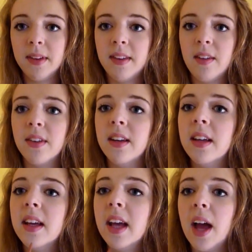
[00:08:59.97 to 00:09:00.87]
7,
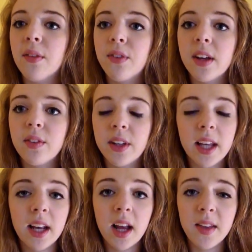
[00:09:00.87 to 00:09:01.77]
and first of all I'm
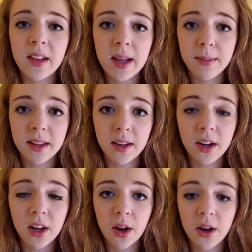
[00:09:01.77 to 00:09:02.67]
going to line the lips, and I'm
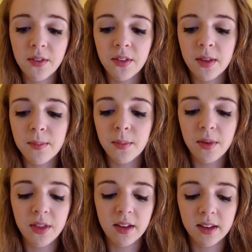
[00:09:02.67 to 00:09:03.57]
going to go over them
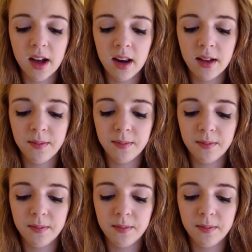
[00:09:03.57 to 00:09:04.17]
with this colour.